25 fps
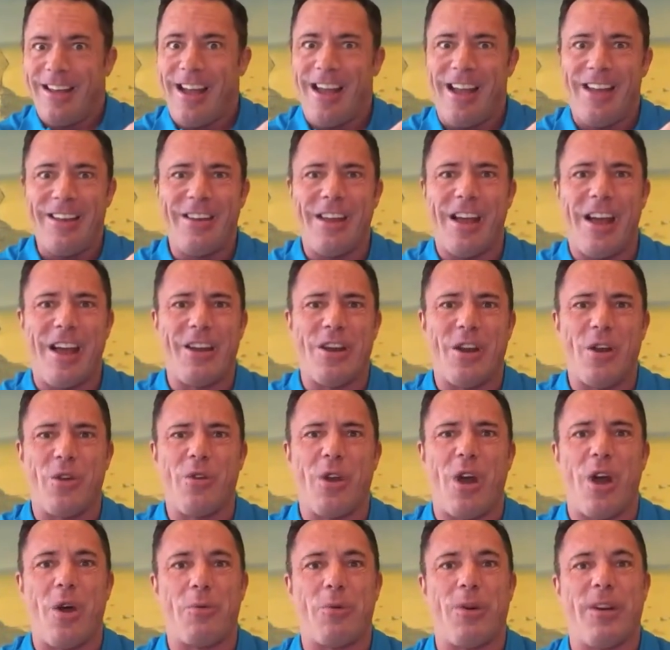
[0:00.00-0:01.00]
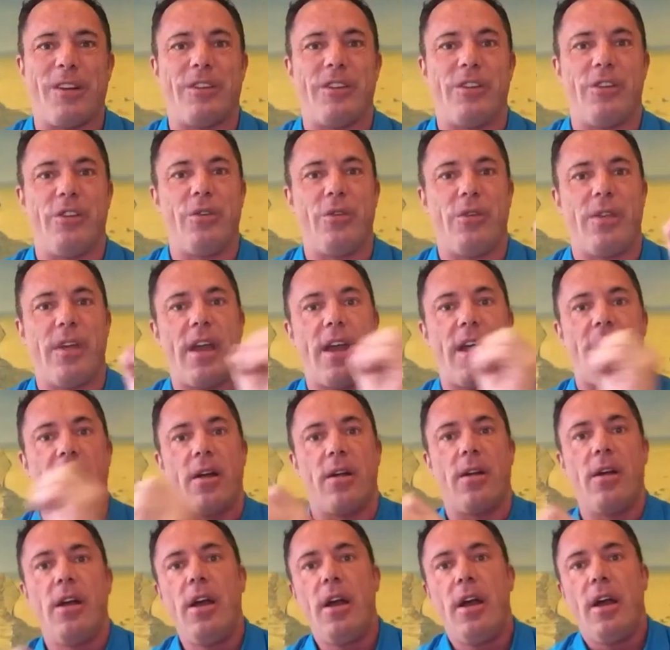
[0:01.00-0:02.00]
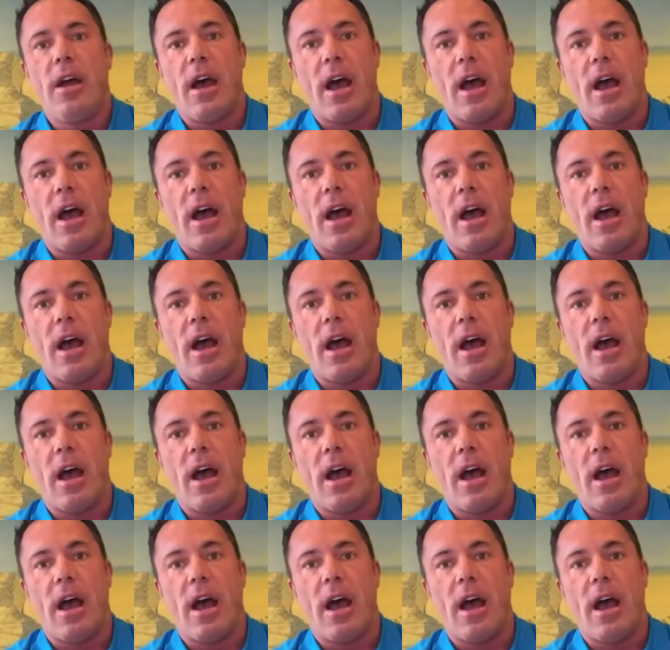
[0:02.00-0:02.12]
I know not what to do there.